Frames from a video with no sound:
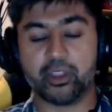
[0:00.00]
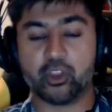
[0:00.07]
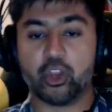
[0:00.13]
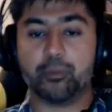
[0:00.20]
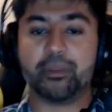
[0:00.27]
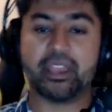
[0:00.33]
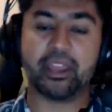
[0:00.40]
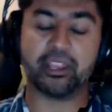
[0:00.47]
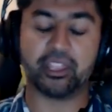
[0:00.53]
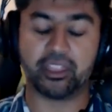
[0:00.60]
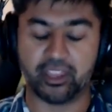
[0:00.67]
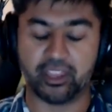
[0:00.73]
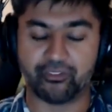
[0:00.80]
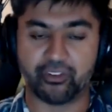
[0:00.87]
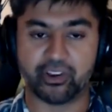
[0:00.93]
it could be
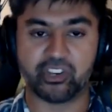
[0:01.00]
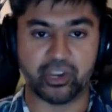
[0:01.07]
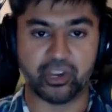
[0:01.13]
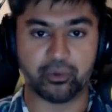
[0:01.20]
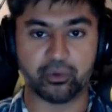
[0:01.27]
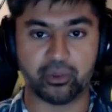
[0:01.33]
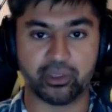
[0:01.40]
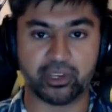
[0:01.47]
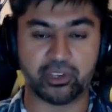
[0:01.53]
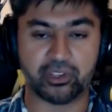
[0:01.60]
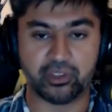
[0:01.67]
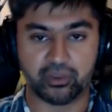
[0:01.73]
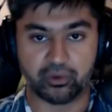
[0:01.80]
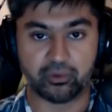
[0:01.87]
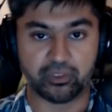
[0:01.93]
anything very general
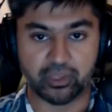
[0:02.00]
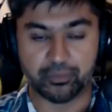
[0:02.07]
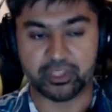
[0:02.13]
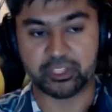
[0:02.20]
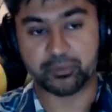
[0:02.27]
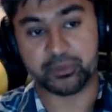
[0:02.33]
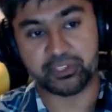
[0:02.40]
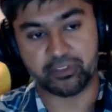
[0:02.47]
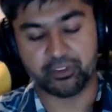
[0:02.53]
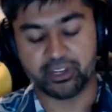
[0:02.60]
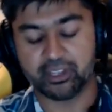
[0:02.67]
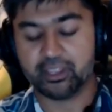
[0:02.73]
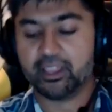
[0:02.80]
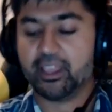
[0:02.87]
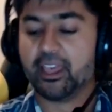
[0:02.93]
into something specific.